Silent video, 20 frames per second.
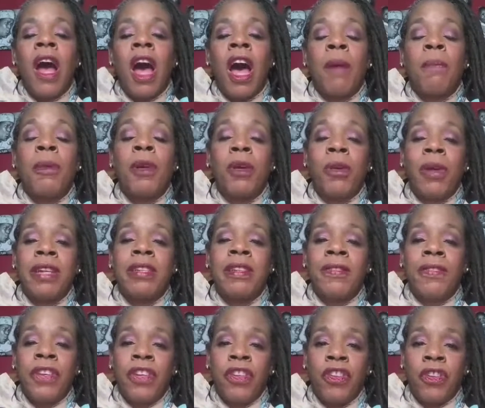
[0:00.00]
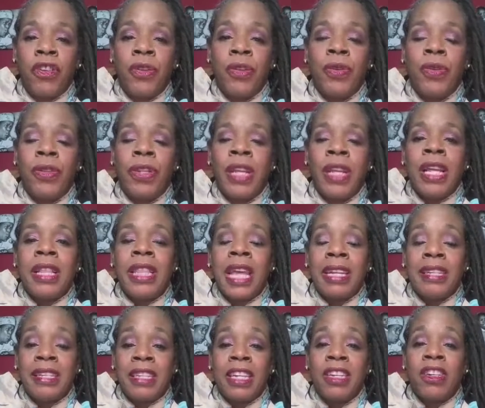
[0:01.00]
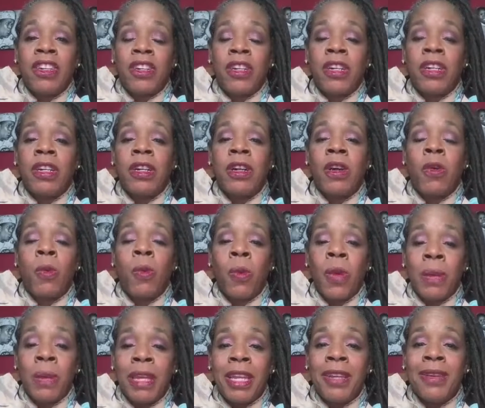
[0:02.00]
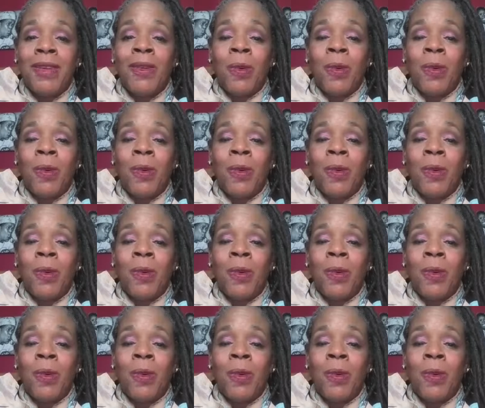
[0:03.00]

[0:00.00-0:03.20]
on progressive issues that center women,